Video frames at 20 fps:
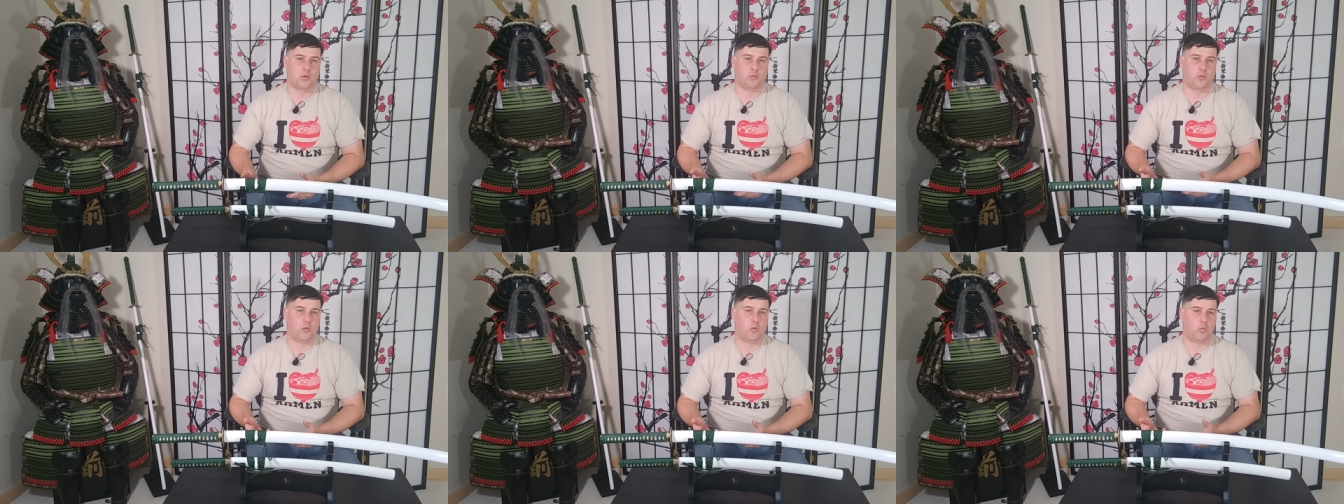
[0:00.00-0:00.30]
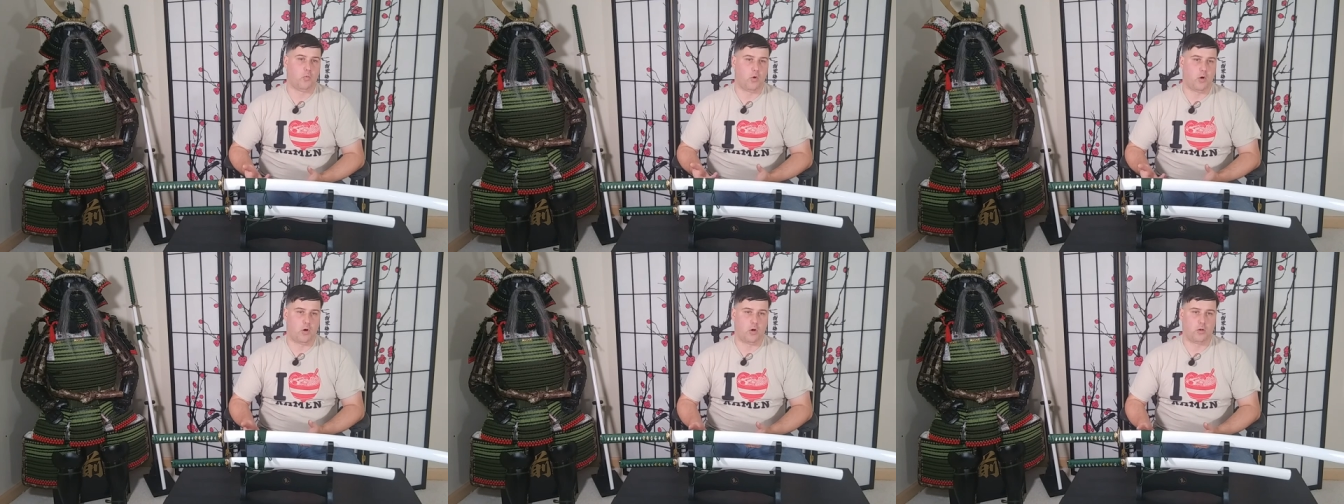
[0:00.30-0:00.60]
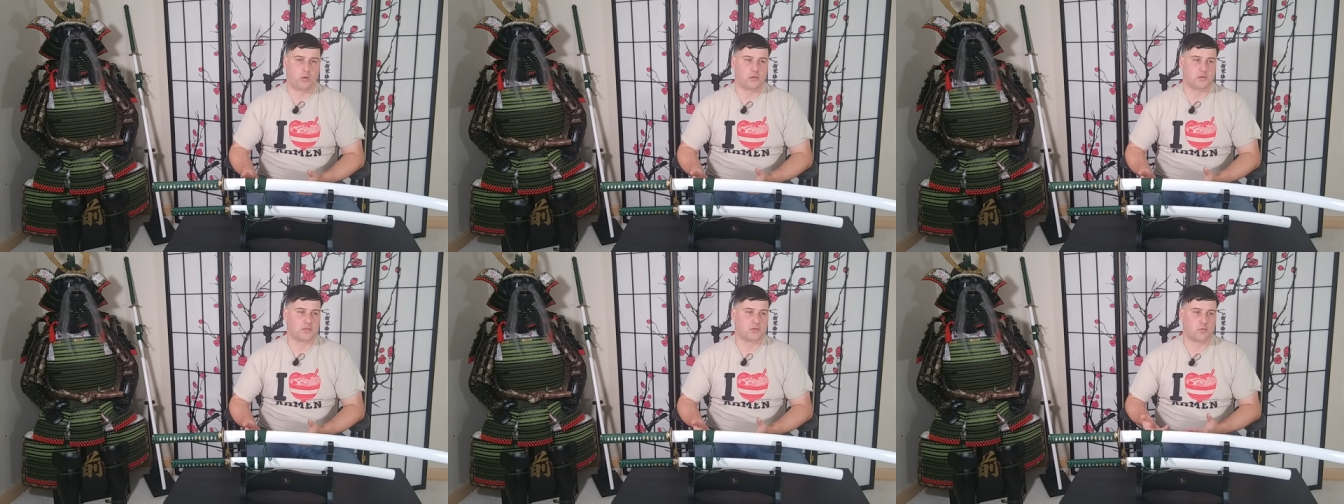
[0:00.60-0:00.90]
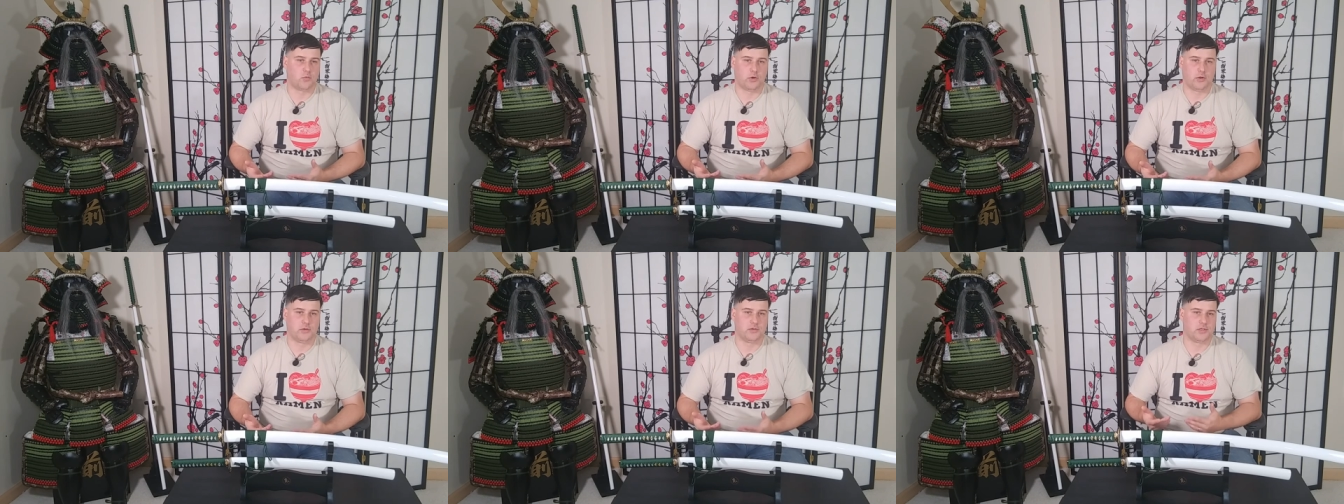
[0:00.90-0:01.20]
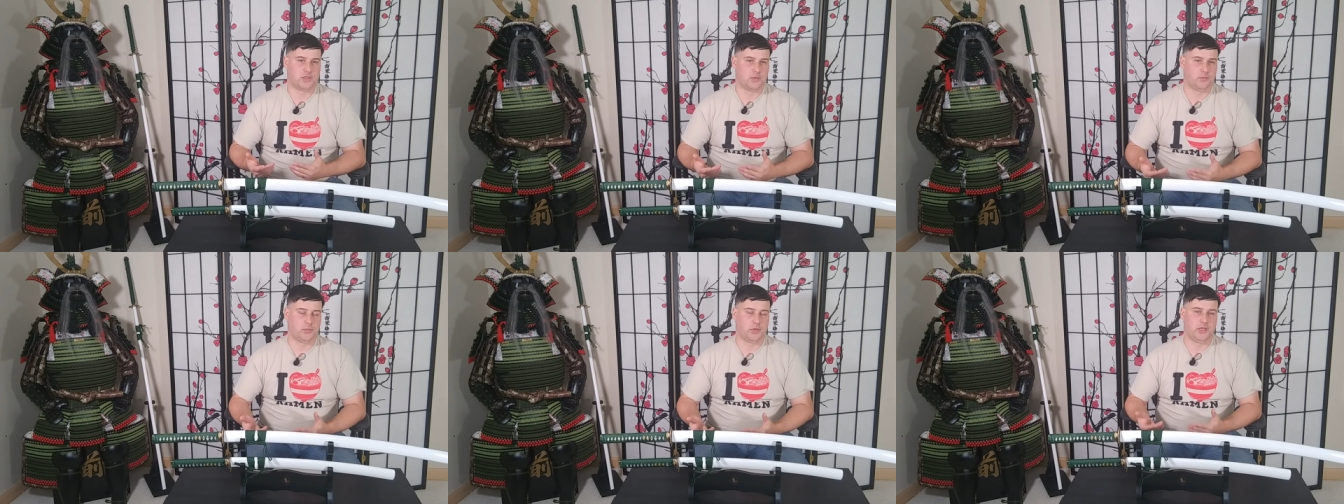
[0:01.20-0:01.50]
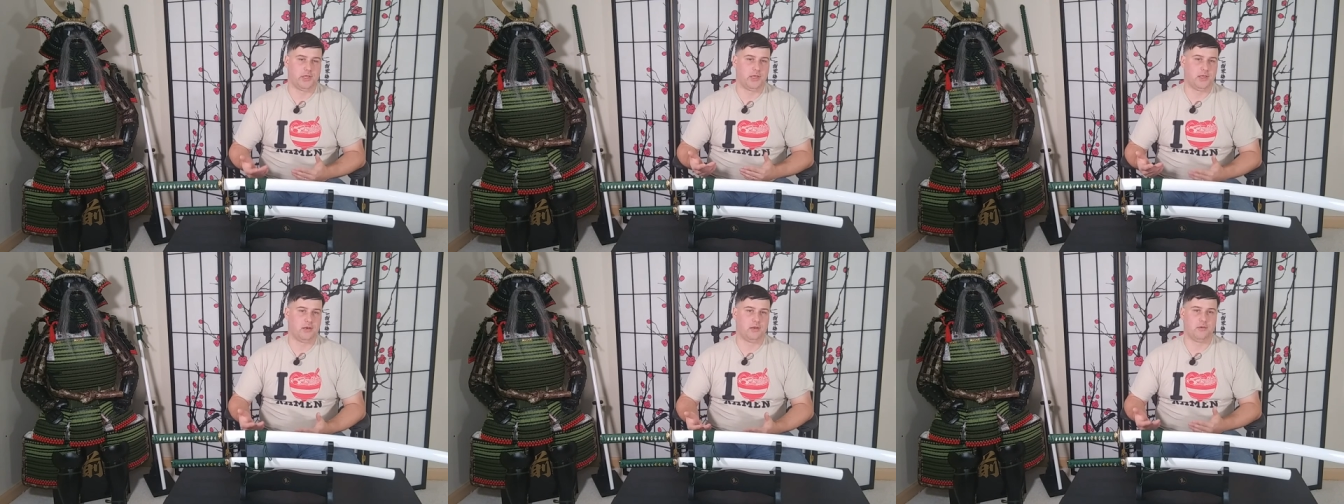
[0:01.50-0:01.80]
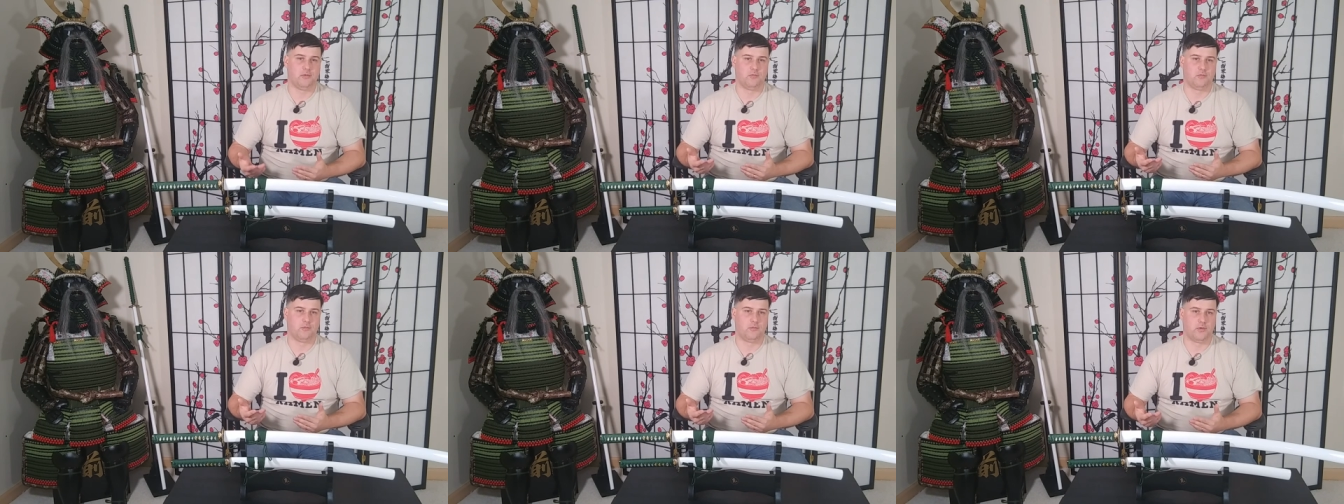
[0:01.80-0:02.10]
couple walls where you simply hit
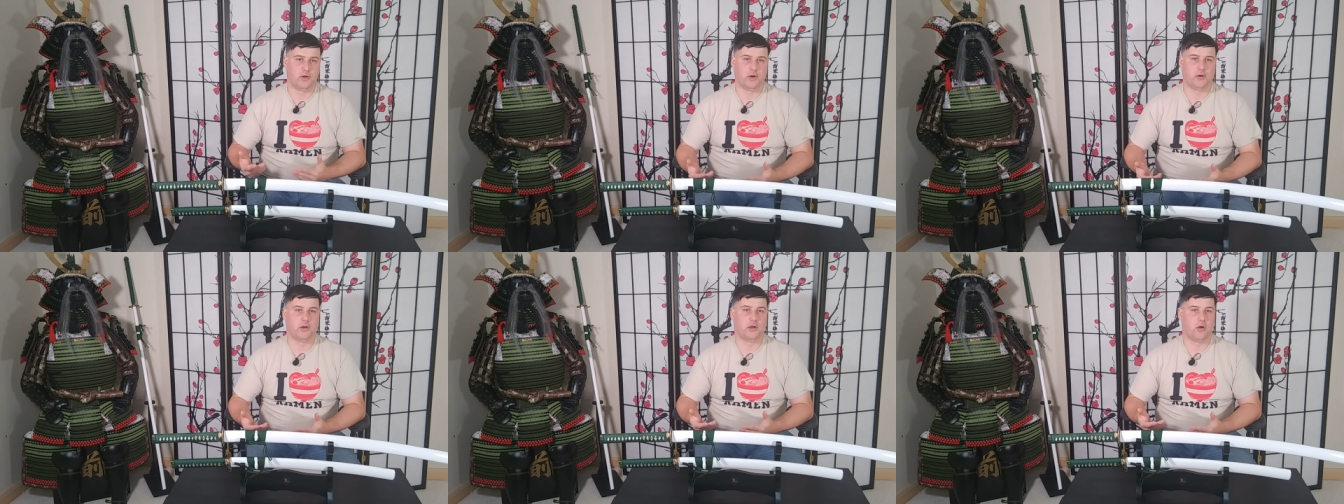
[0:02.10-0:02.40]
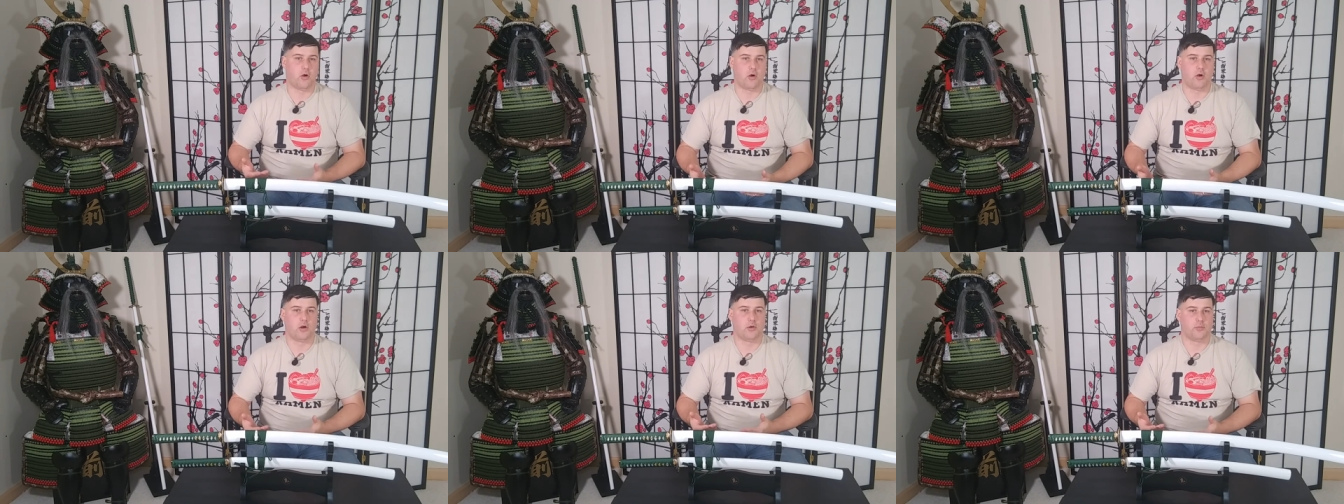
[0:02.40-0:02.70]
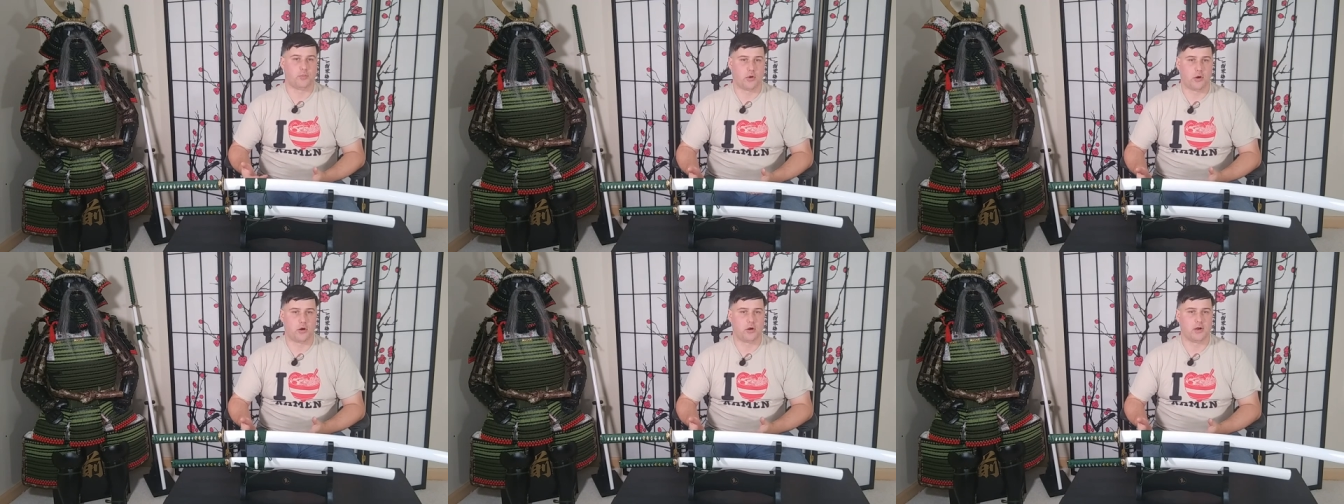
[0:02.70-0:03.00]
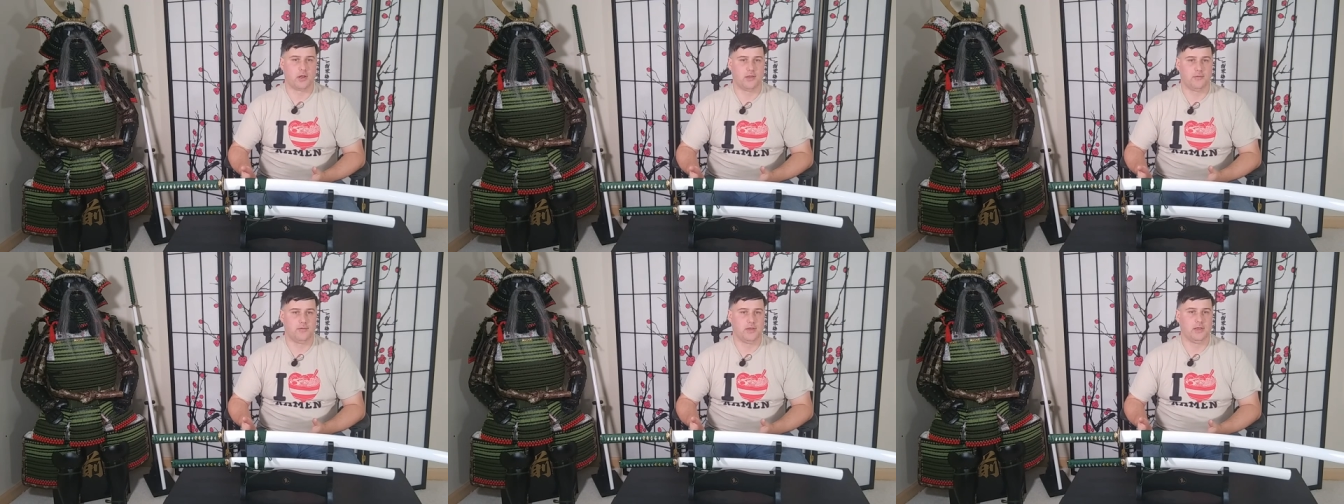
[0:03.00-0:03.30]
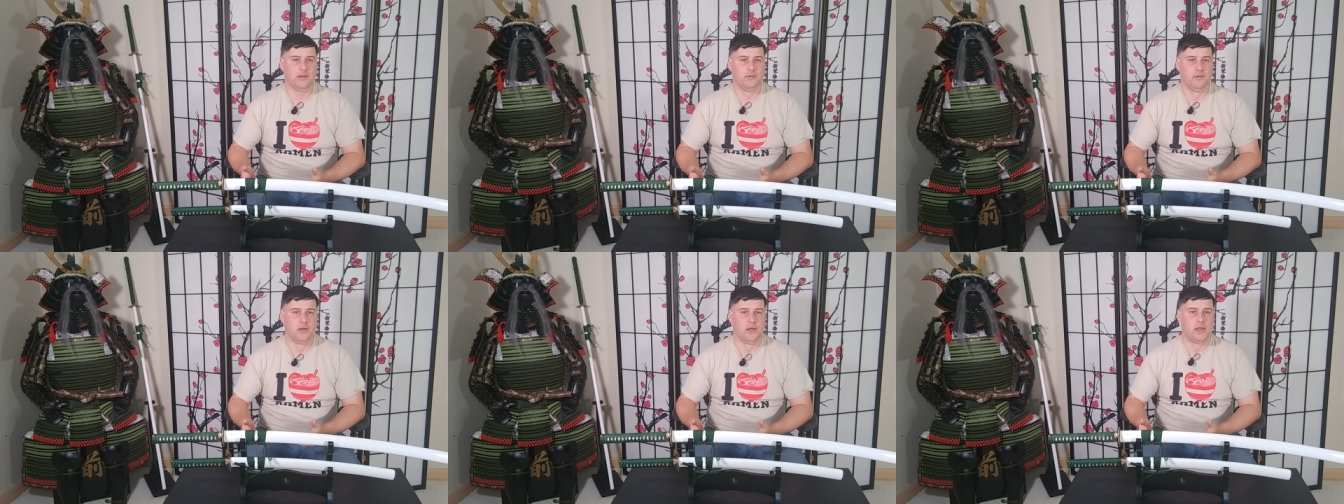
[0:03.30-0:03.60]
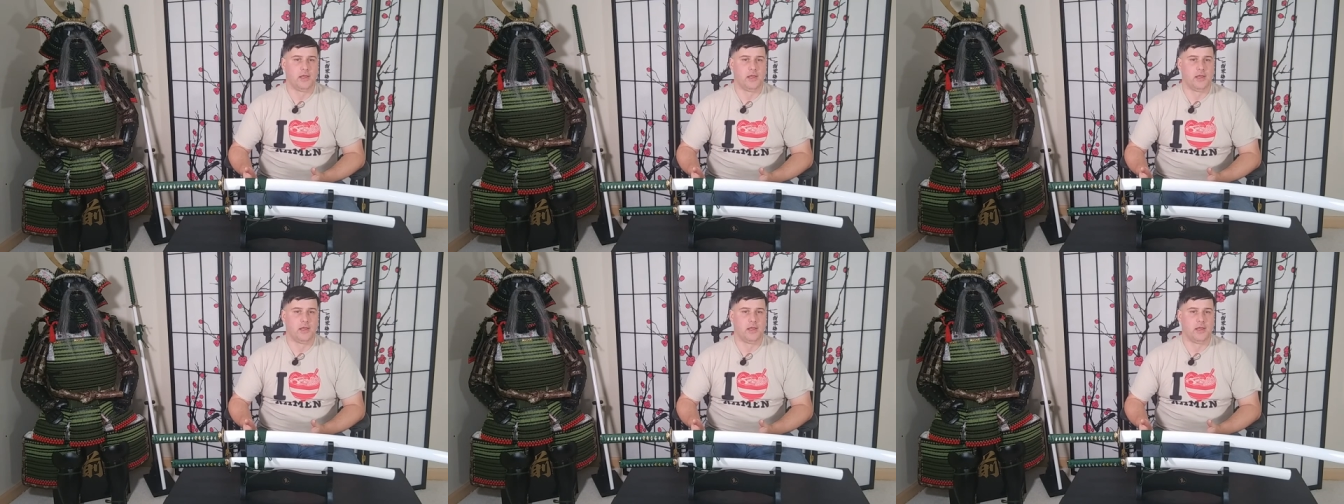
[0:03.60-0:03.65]
a very hard part of it,